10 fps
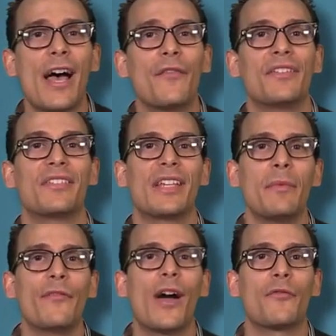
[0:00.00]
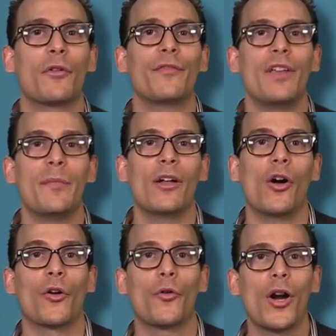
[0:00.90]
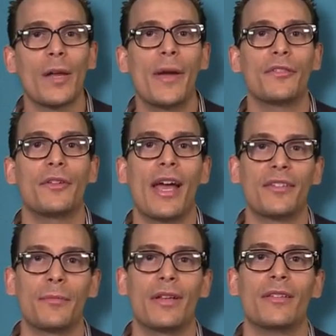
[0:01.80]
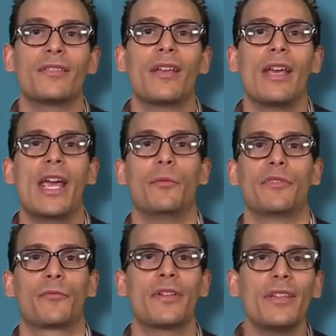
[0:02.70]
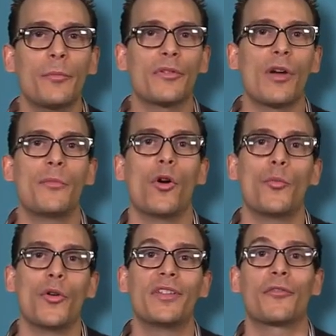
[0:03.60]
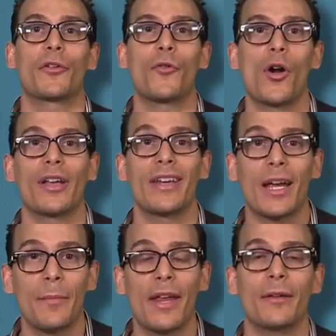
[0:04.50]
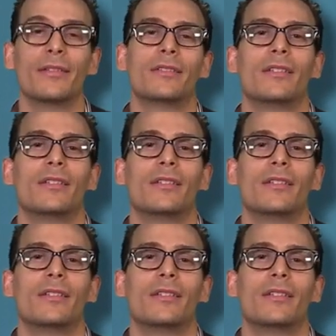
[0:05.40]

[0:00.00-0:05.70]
F is a 75-year-old female on chronic benzodiazepines and was recently prescribed opioids for her chronic neck pain.